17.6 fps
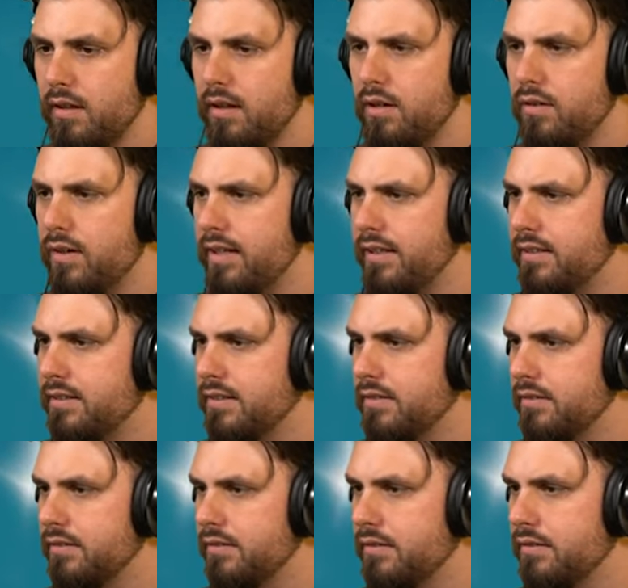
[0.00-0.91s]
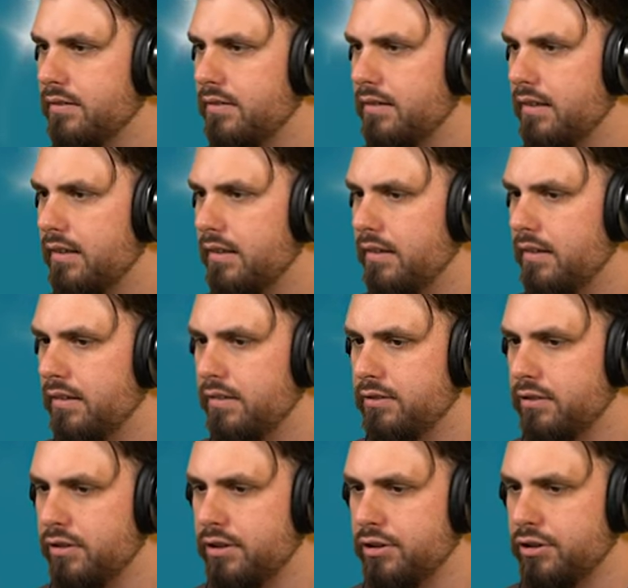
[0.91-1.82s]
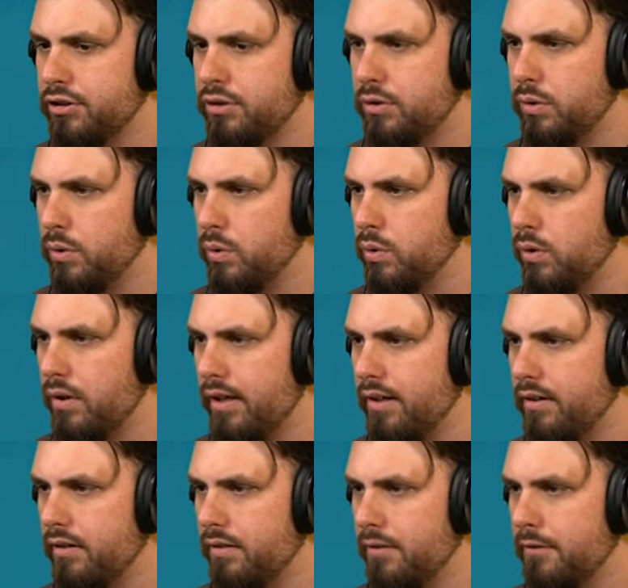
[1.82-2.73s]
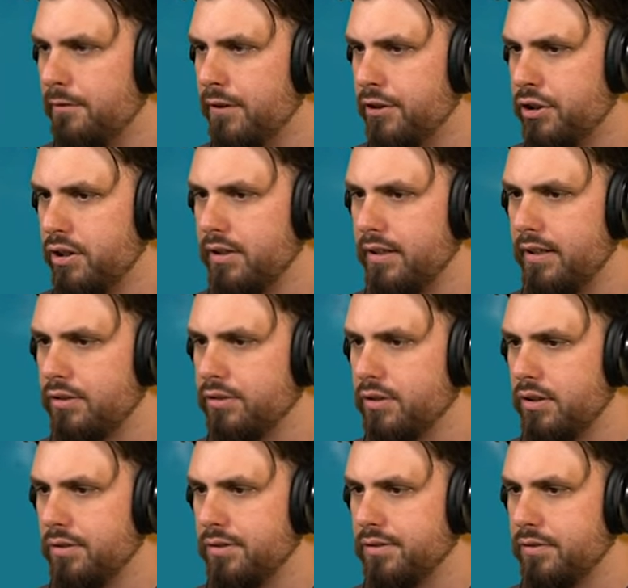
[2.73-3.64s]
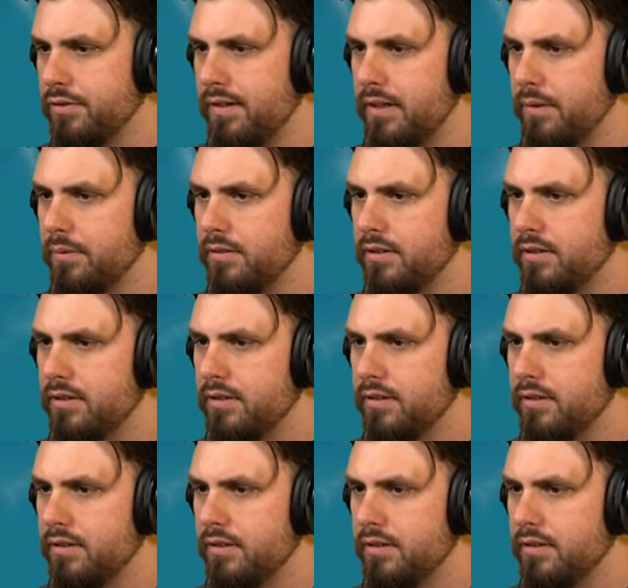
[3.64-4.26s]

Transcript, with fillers: Alright. So there's two fishing zones around.